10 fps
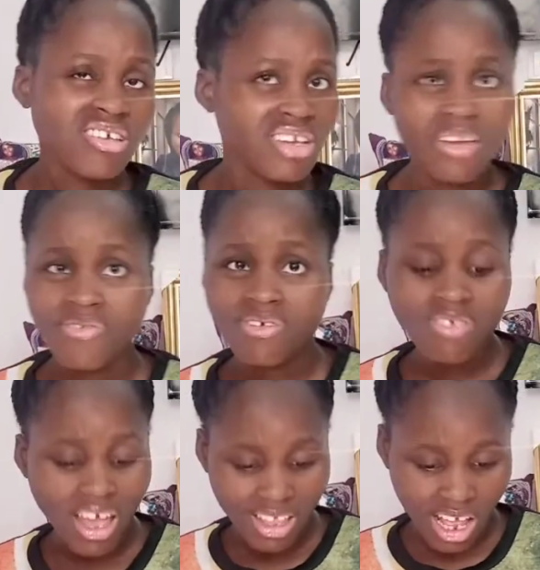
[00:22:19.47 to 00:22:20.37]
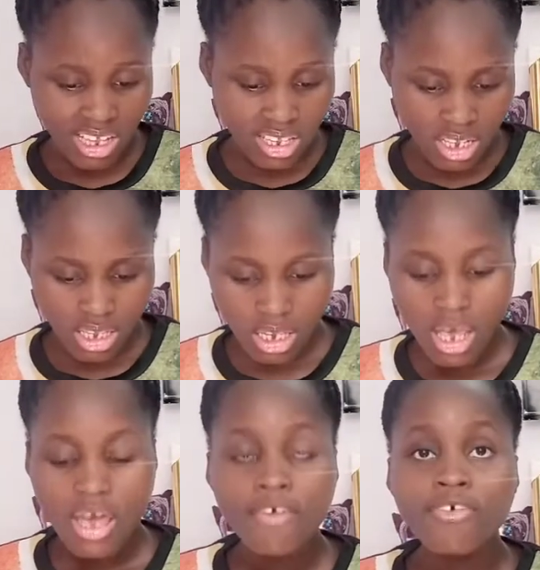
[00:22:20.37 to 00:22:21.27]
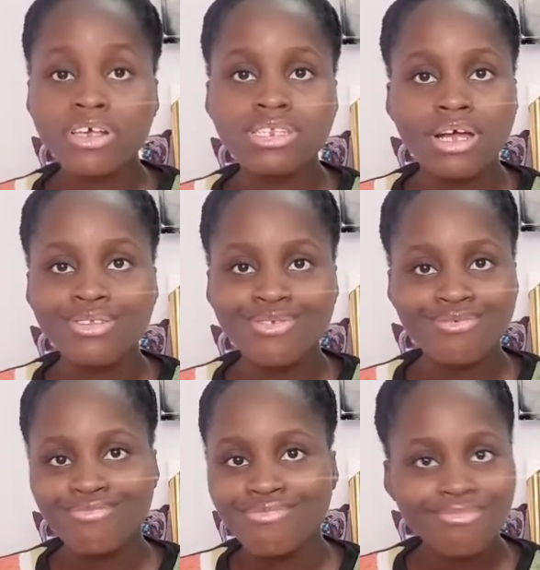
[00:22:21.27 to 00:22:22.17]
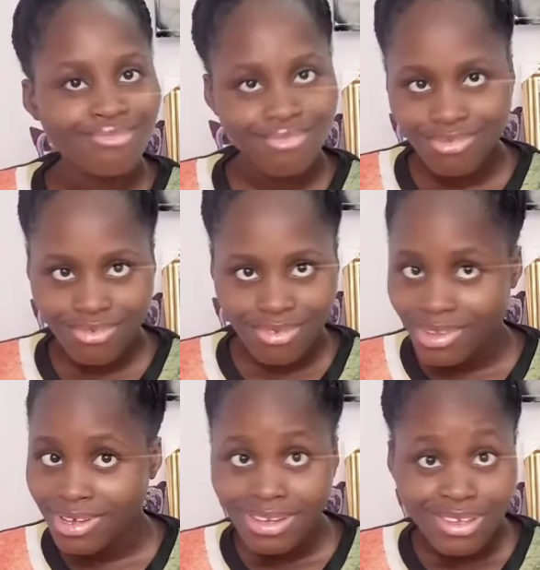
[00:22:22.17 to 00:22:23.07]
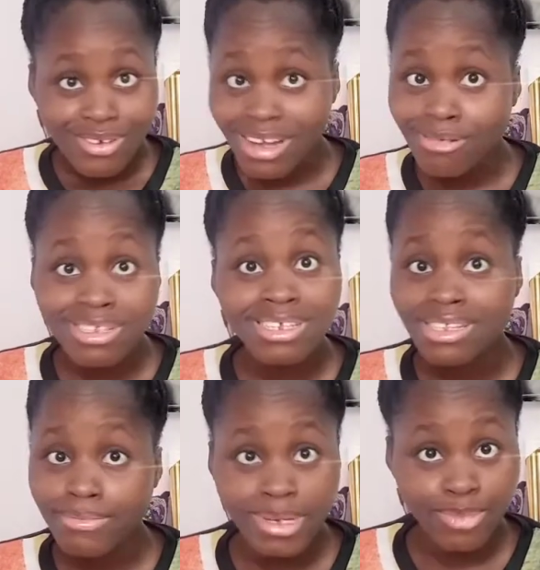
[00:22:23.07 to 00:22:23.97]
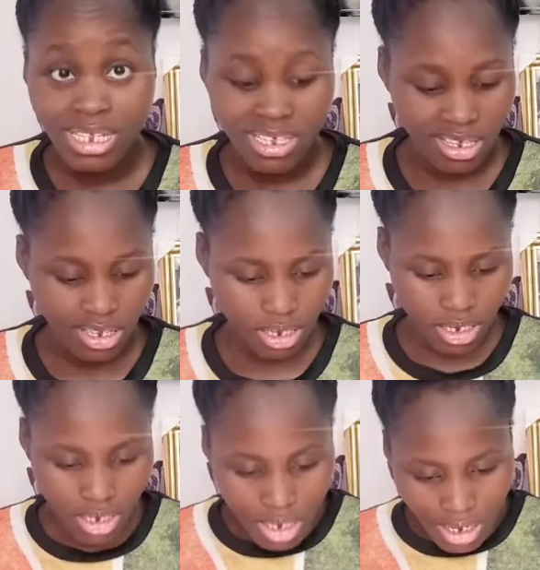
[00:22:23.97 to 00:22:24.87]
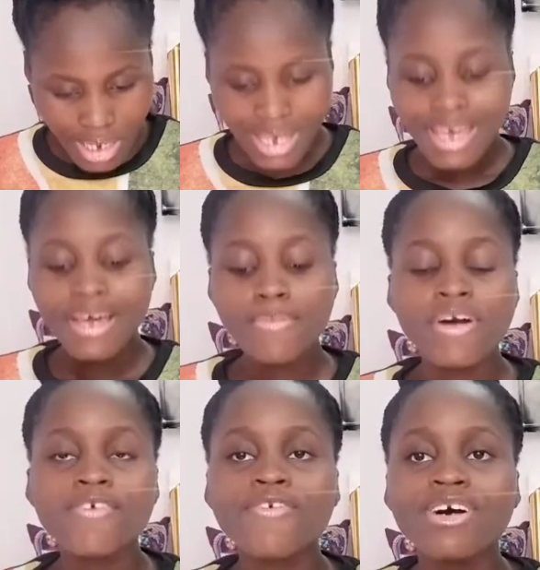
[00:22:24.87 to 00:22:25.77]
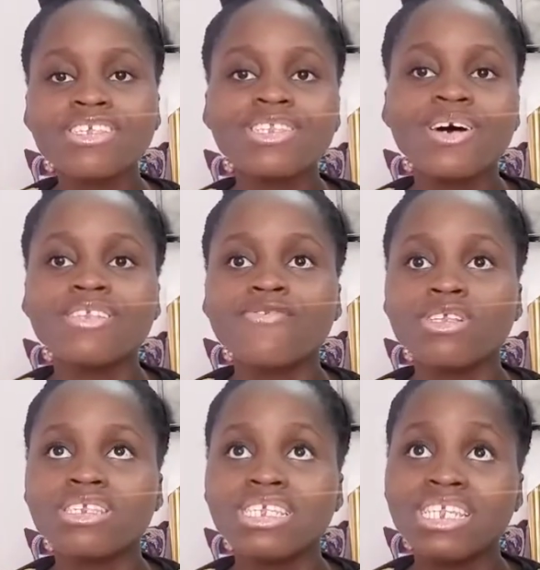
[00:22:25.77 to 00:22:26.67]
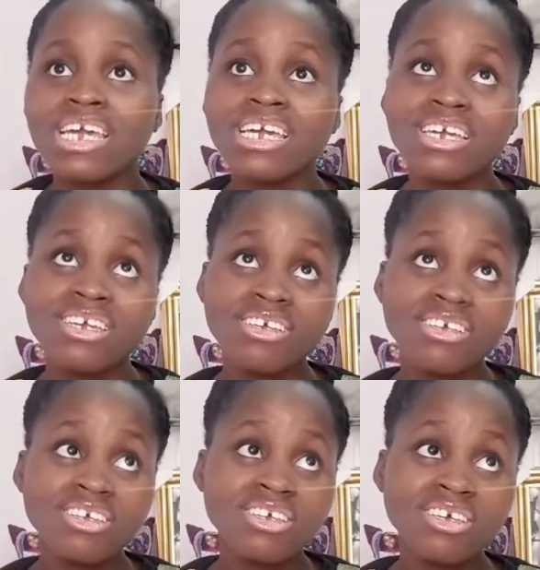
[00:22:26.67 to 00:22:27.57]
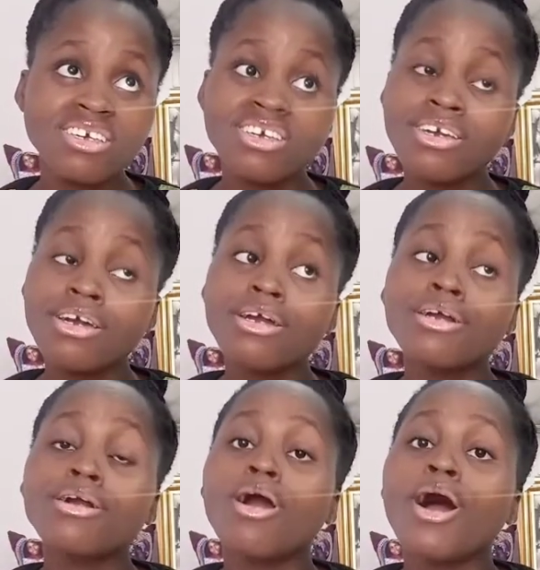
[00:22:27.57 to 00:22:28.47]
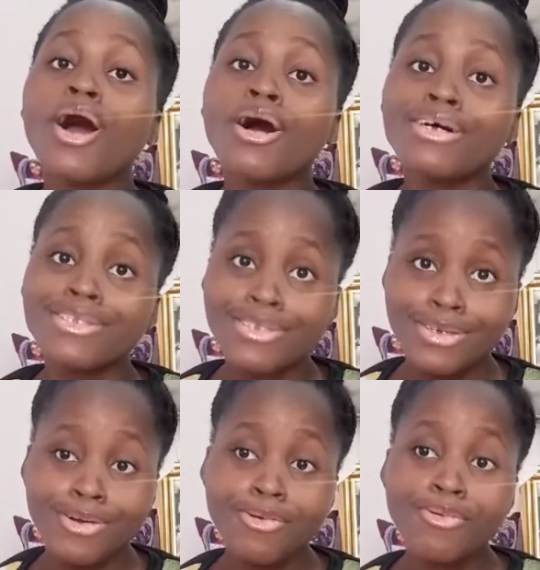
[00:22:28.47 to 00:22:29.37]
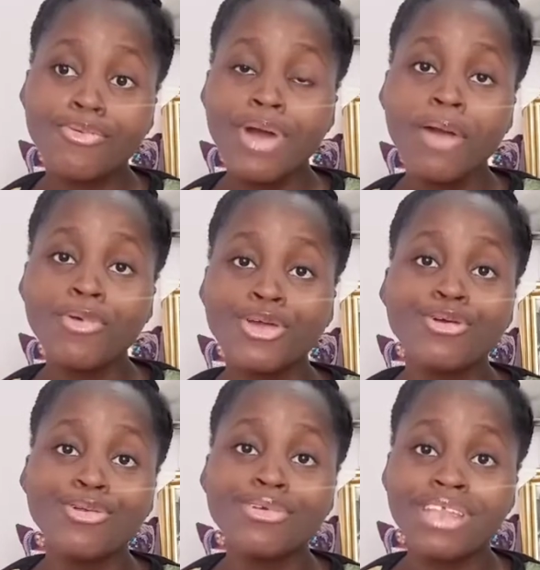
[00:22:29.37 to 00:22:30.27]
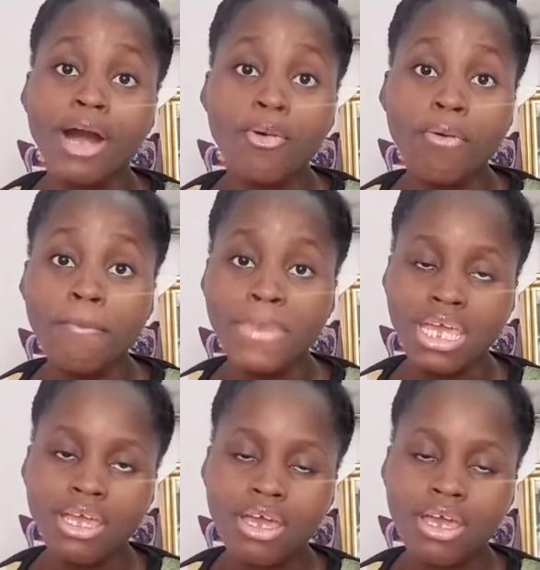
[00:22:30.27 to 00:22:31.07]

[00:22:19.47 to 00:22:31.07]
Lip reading: I feel like that's it. First tattoo. You cannot see it in my body. My first thought for today. God, when will you look down on me?